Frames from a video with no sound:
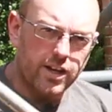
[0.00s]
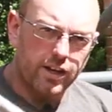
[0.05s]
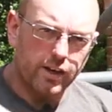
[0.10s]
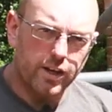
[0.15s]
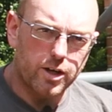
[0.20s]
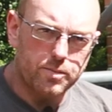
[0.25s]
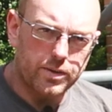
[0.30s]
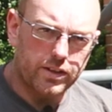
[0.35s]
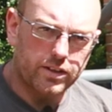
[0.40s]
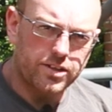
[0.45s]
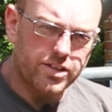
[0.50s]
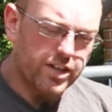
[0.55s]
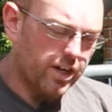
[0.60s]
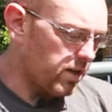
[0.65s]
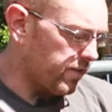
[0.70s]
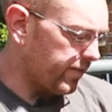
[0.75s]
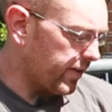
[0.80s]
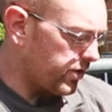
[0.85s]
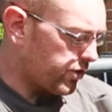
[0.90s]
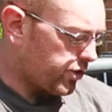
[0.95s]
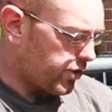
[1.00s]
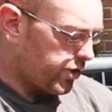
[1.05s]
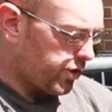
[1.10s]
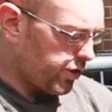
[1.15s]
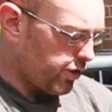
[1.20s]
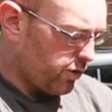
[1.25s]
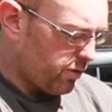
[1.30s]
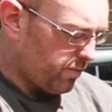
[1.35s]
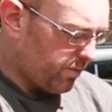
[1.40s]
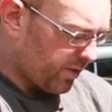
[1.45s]
I'm going to build this out of inch
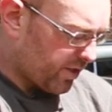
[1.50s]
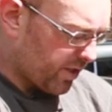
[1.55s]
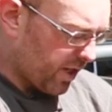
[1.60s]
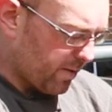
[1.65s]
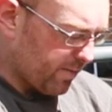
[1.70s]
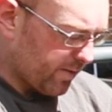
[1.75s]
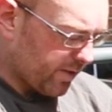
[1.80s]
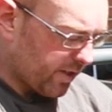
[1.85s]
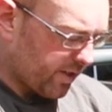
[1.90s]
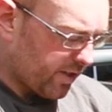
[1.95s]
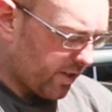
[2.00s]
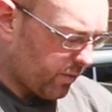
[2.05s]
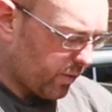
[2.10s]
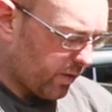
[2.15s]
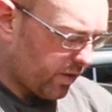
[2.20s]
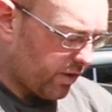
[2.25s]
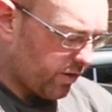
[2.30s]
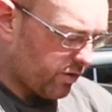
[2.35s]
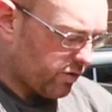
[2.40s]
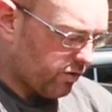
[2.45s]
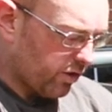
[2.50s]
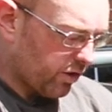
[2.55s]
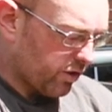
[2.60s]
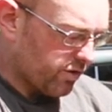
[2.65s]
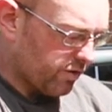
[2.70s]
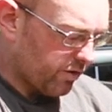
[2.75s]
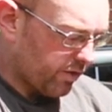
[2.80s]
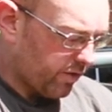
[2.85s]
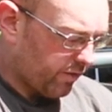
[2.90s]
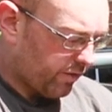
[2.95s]
tube, the same as I did with the
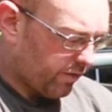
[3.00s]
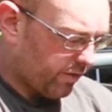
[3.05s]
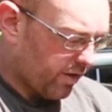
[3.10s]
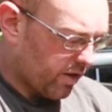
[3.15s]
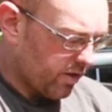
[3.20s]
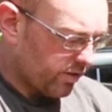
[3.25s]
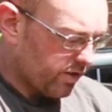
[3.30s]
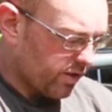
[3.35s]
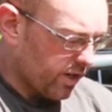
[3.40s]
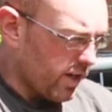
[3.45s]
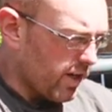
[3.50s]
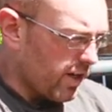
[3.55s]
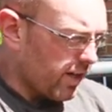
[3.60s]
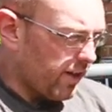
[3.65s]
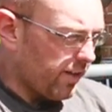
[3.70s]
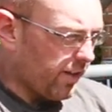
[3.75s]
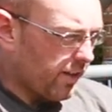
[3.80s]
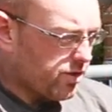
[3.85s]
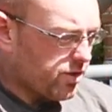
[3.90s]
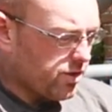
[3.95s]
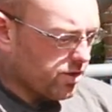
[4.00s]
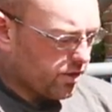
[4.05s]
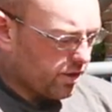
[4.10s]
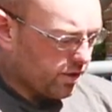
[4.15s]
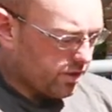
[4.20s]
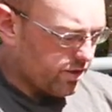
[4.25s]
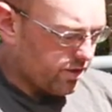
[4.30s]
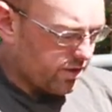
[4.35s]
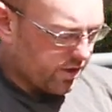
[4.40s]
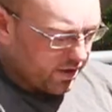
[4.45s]
structure at the front, and that's just going
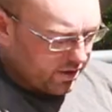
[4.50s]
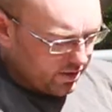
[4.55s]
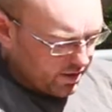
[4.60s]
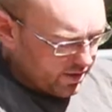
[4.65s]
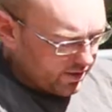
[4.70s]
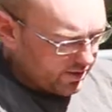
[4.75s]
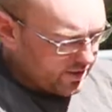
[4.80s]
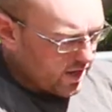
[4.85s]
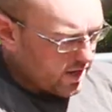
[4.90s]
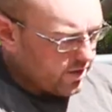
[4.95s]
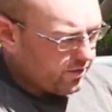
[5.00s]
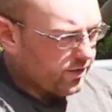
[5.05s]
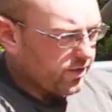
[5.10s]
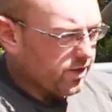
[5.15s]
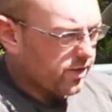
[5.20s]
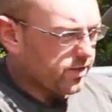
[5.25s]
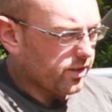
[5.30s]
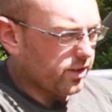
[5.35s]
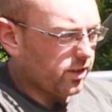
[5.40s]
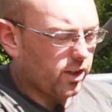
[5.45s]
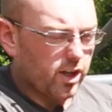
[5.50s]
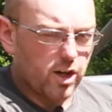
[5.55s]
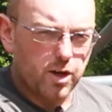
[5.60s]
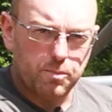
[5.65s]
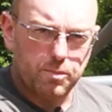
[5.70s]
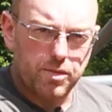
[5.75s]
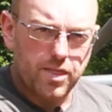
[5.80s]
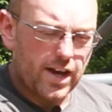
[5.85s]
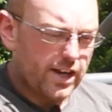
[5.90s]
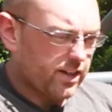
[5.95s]
to sit dead vertical
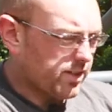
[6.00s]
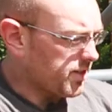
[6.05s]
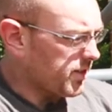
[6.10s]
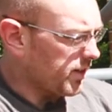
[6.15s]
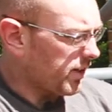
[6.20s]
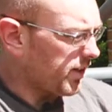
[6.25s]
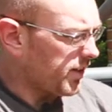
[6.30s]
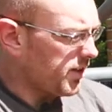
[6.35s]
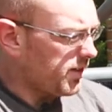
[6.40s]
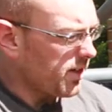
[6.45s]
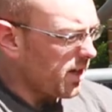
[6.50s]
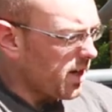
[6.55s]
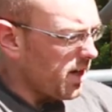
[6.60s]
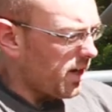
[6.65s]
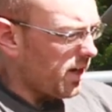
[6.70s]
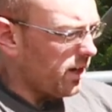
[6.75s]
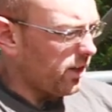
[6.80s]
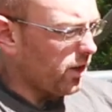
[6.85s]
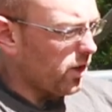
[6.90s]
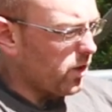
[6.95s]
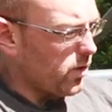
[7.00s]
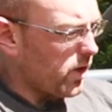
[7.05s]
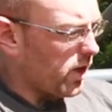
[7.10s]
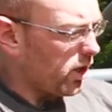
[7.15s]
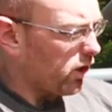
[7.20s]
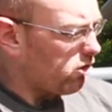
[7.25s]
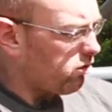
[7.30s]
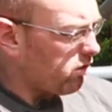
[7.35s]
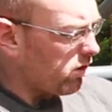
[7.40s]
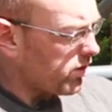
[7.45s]
up that side and go
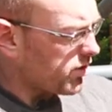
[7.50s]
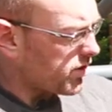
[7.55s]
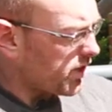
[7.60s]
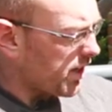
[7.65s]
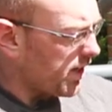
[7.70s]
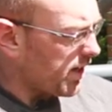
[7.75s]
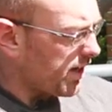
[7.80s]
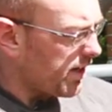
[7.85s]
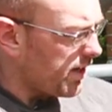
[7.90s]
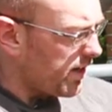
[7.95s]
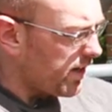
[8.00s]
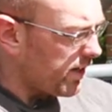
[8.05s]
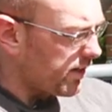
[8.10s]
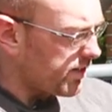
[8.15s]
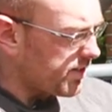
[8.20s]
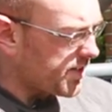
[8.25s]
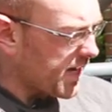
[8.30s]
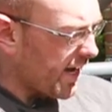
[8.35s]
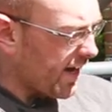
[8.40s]
across here and